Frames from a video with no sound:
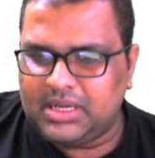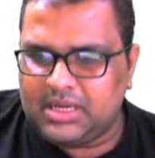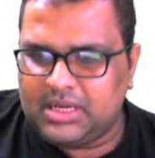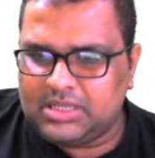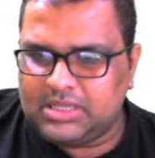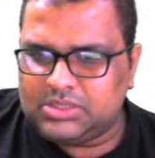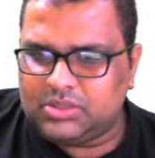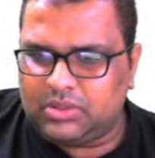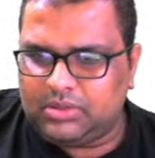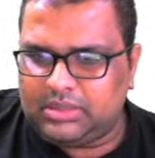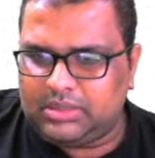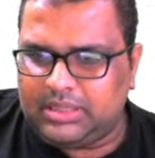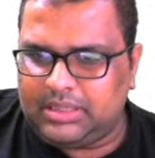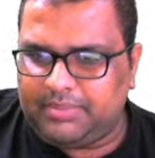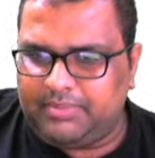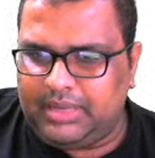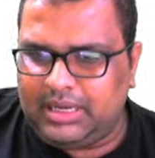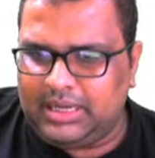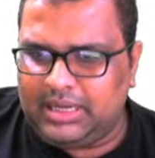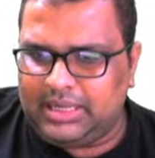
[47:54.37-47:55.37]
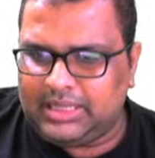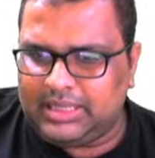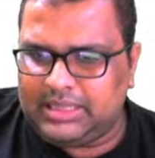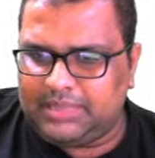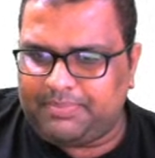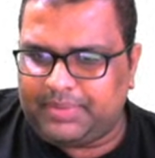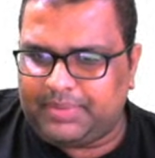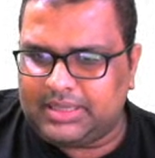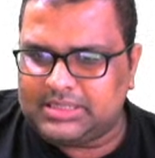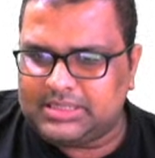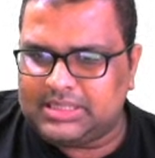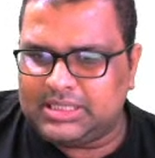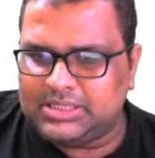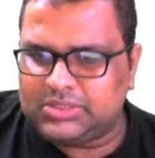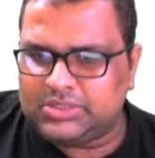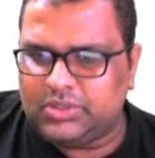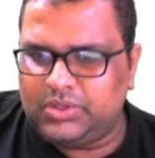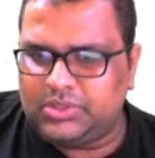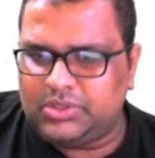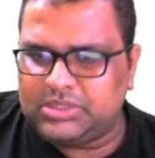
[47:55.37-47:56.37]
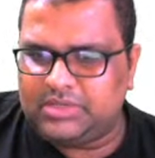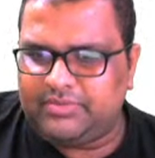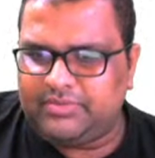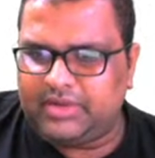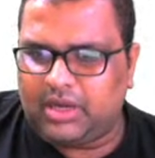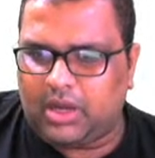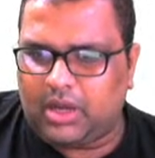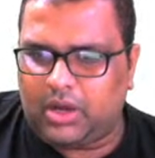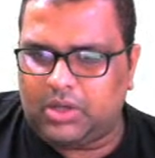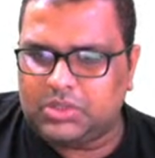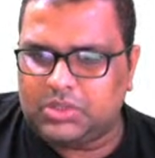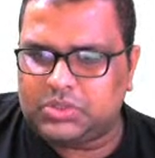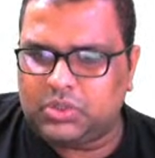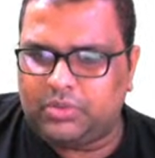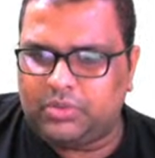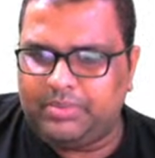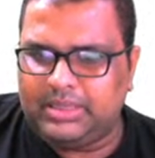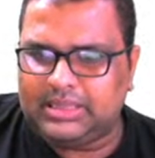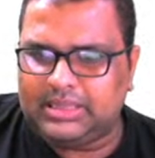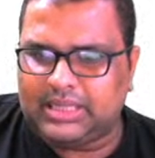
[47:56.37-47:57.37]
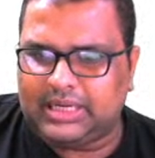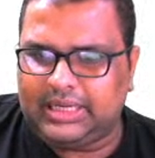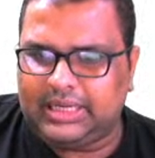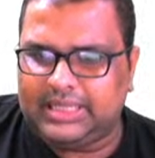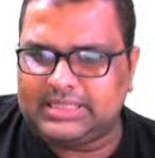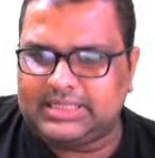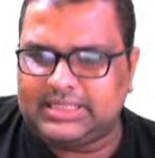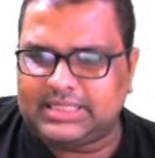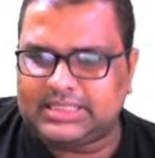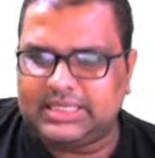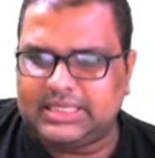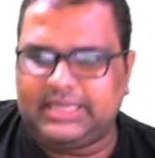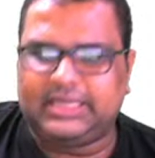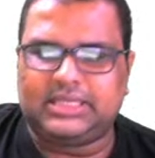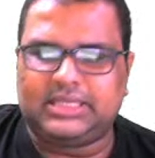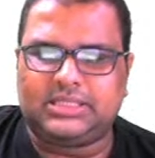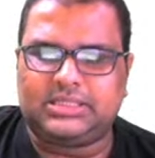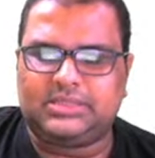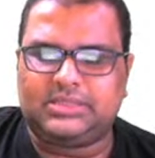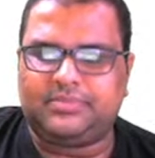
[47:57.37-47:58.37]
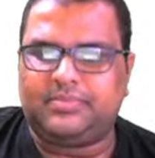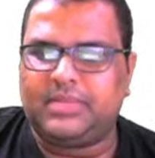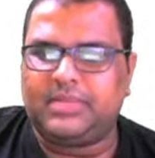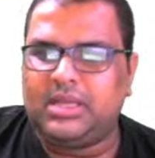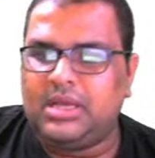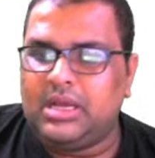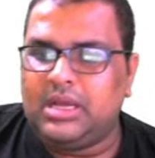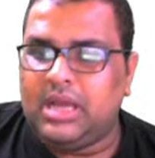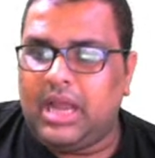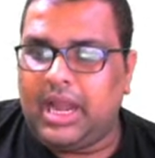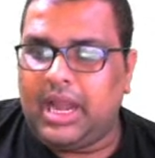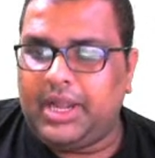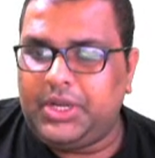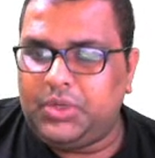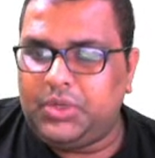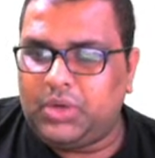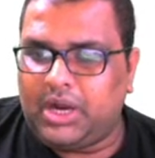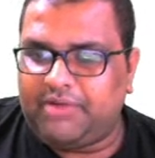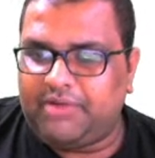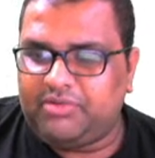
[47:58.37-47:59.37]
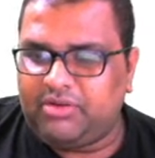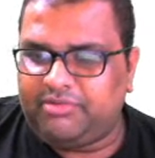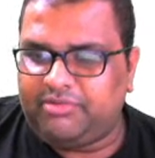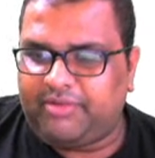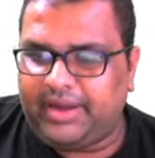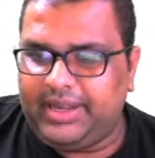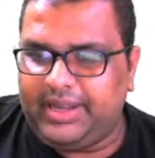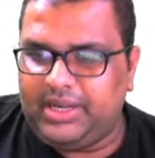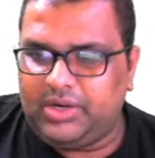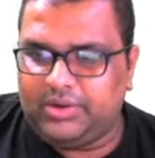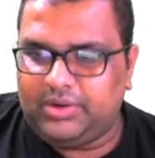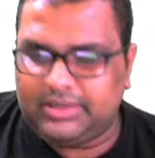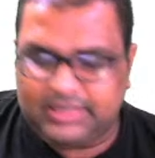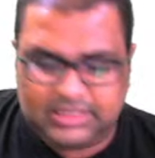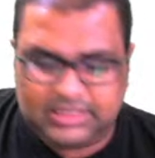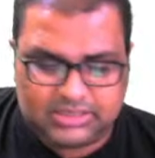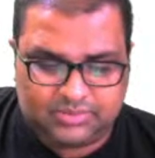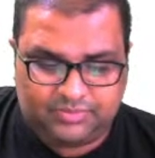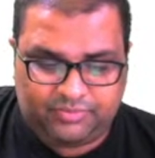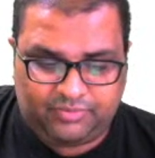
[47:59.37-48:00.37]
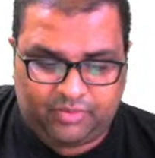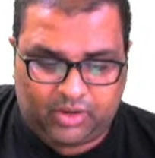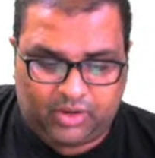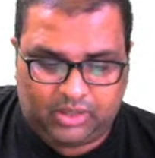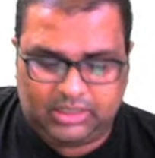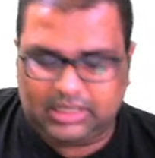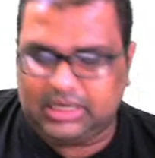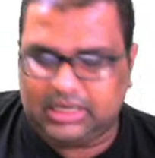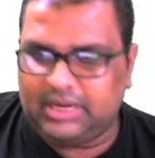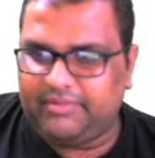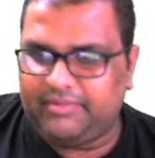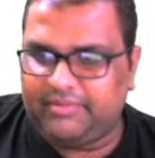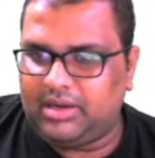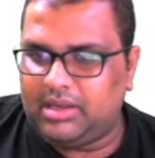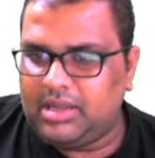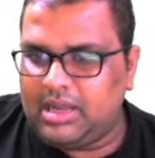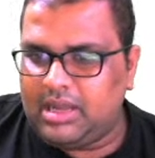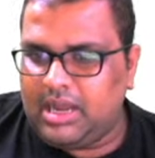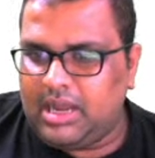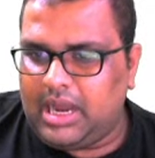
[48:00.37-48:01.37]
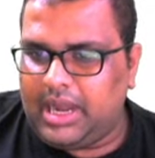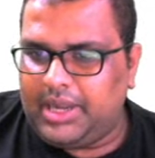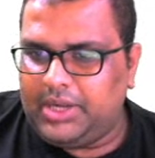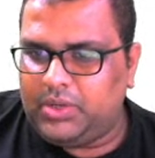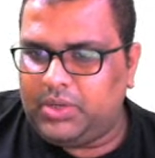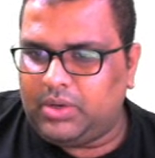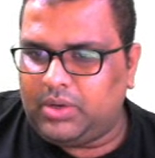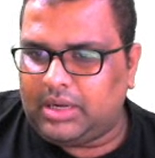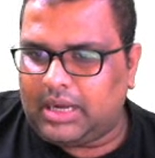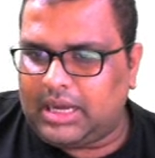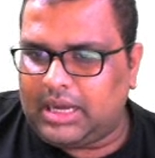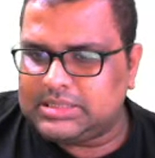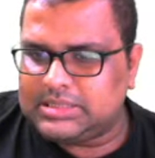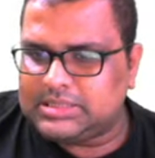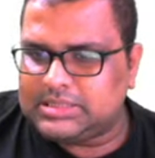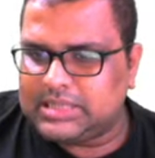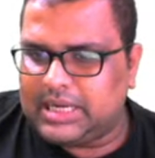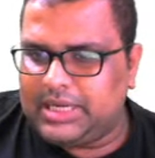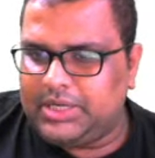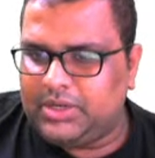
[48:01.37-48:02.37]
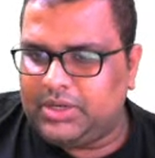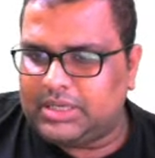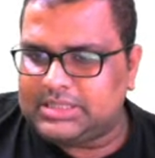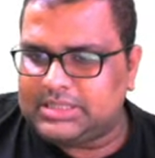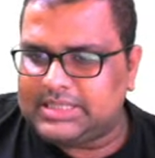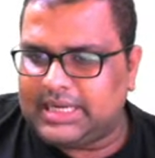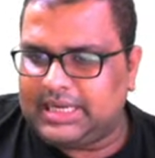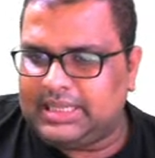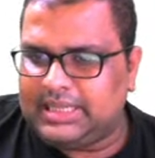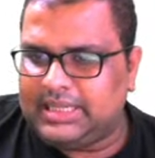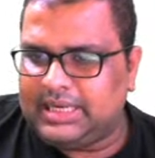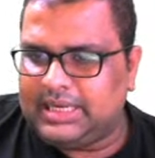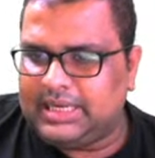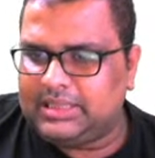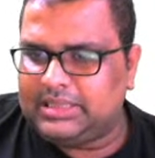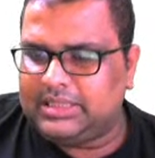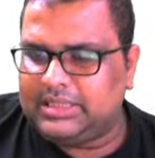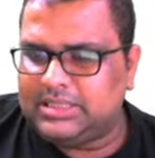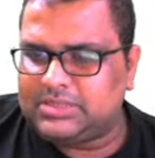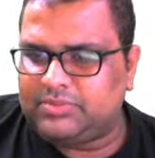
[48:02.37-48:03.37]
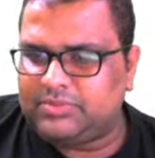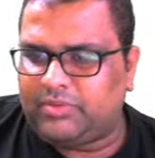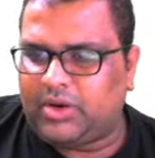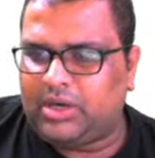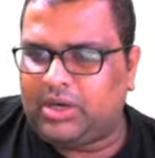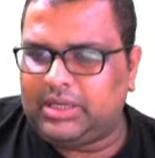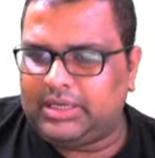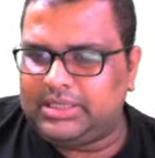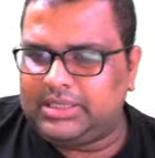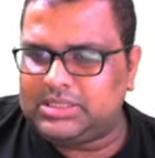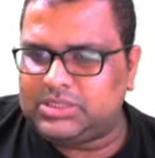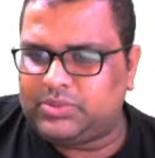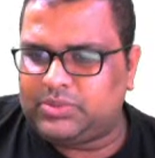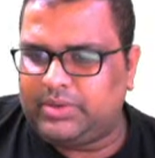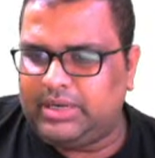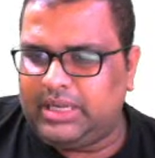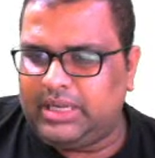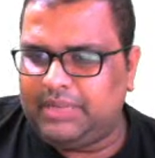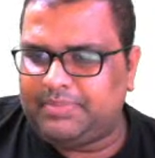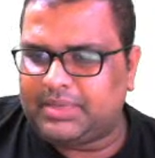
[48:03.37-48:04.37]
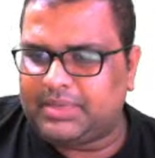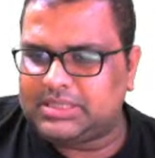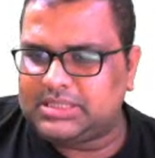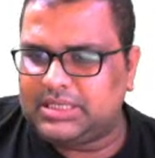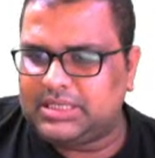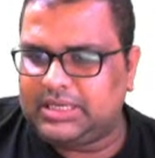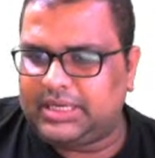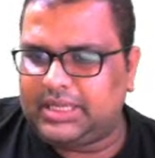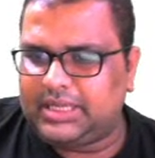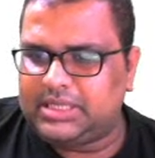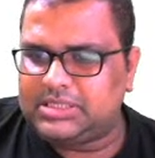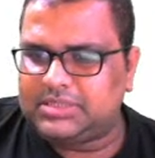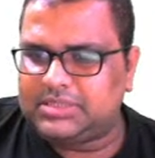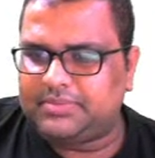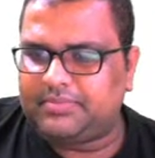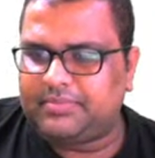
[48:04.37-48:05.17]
So the milk in the present solution will also be 36 liters. And you have to find out this water level. And you are asked and you are said that this water is 20%.